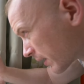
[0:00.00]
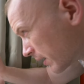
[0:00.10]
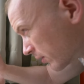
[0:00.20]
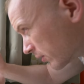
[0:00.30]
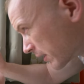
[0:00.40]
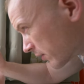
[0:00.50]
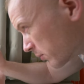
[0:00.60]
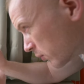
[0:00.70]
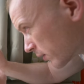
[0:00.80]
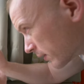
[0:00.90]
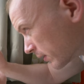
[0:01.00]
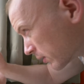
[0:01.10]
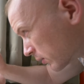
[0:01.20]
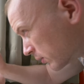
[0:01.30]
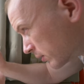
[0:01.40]
it'll give it more of a
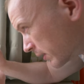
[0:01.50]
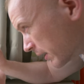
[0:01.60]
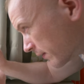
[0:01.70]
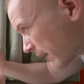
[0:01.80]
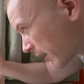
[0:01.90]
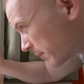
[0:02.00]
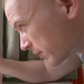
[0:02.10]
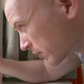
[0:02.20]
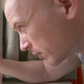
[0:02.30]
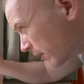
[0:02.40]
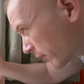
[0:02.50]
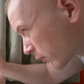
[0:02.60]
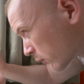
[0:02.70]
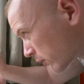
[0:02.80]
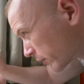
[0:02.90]
little environmental,
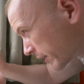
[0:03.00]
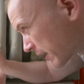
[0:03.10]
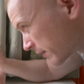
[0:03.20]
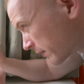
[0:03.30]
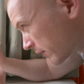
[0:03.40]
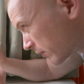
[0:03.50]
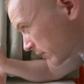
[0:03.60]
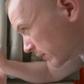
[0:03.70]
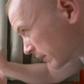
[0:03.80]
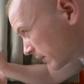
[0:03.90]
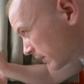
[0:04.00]
otherworldly kind of feel to it.